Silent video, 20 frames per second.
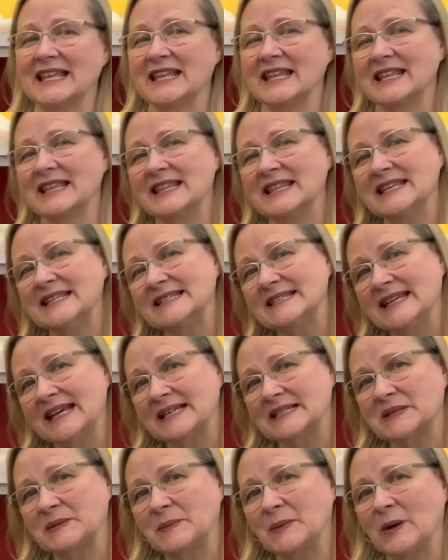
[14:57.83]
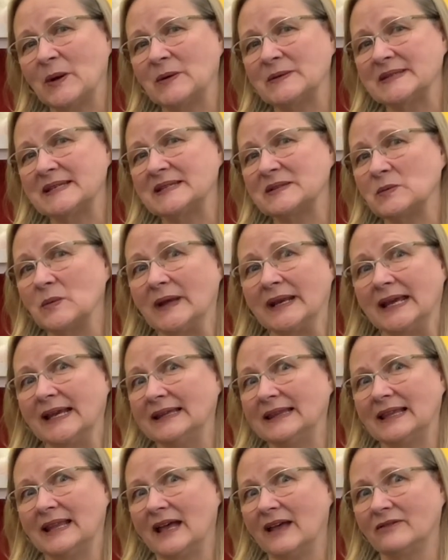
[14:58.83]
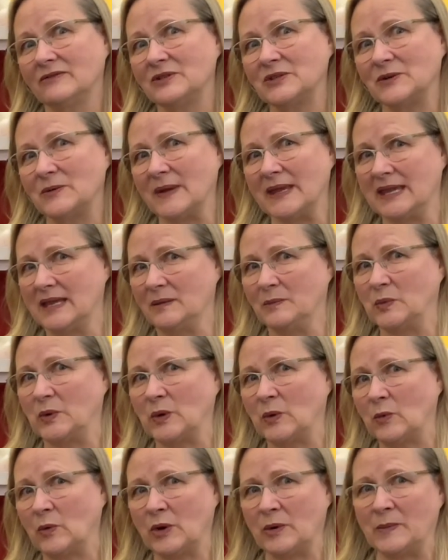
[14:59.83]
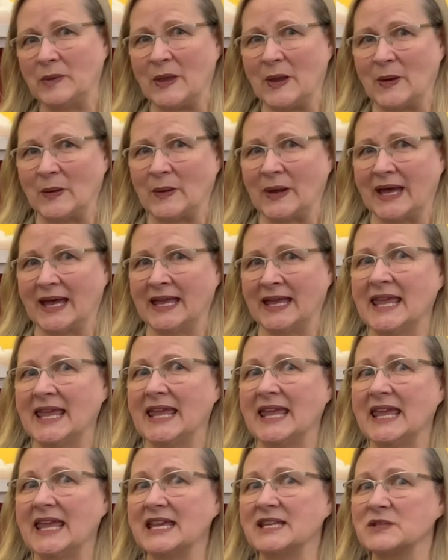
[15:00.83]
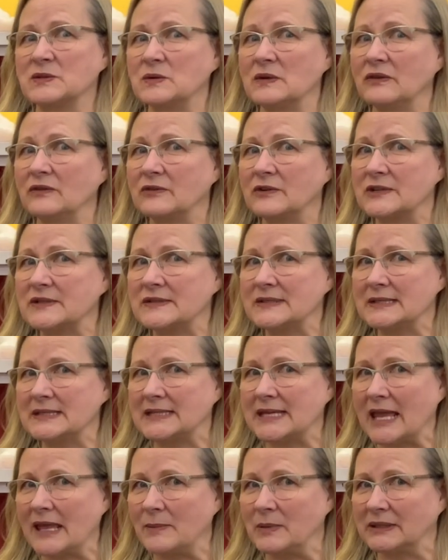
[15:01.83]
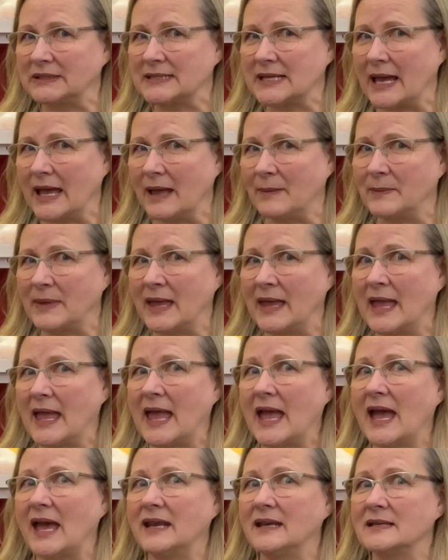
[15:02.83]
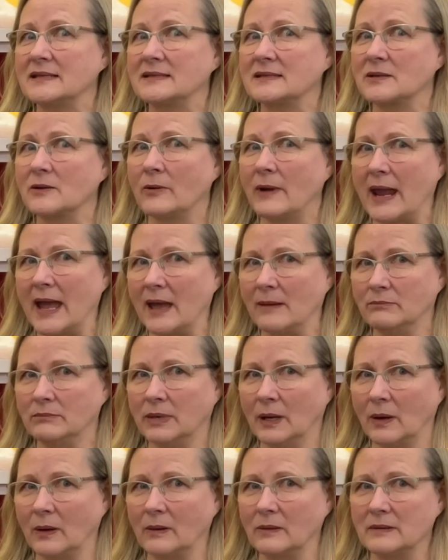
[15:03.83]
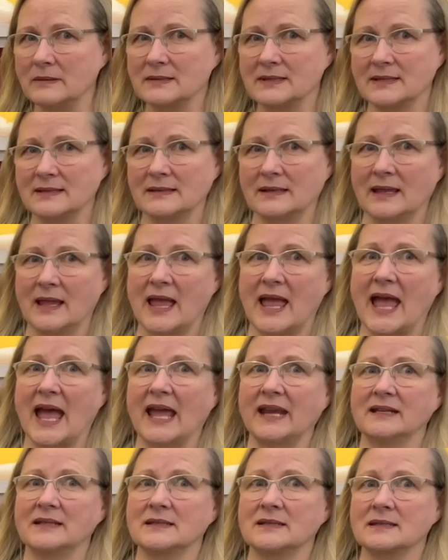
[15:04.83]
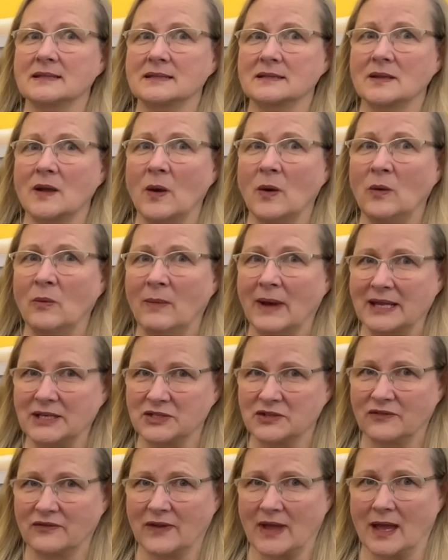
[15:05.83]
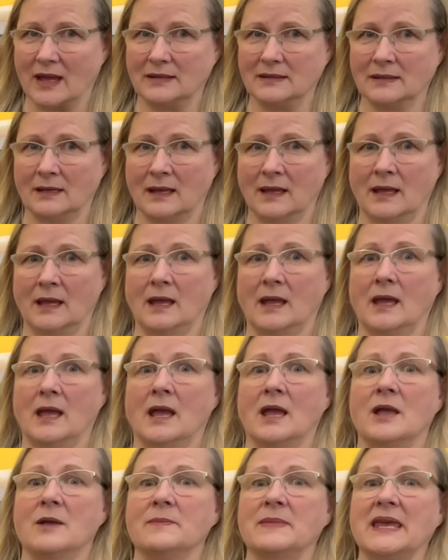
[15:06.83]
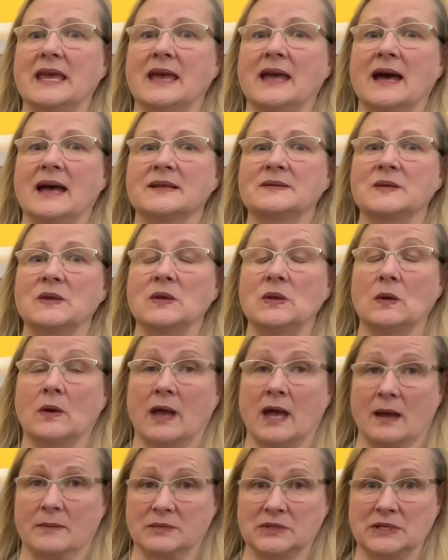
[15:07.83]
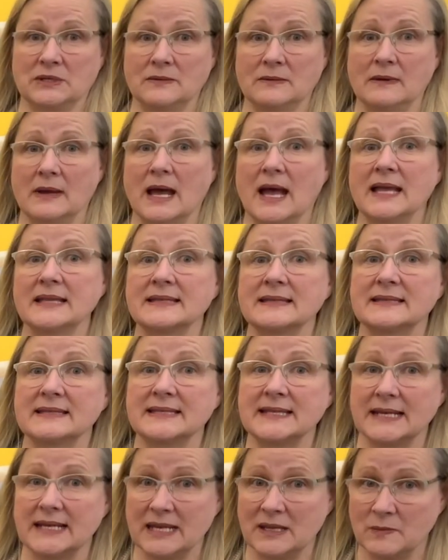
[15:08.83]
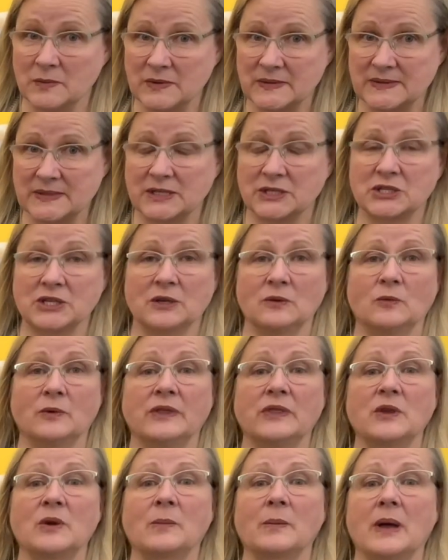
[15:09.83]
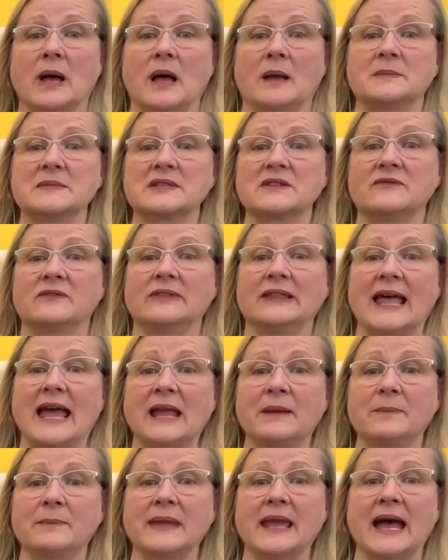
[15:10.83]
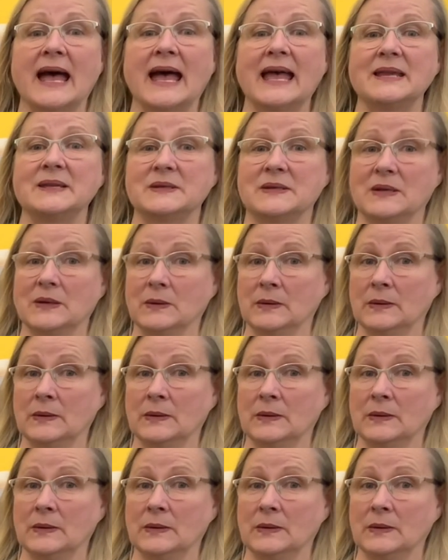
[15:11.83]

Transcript: This next pose is one I love doing in bookworm yoga. It's reverse tabletop and it's crab pose. And it's so much fun. because you come to a sitting position with your palms flat behind you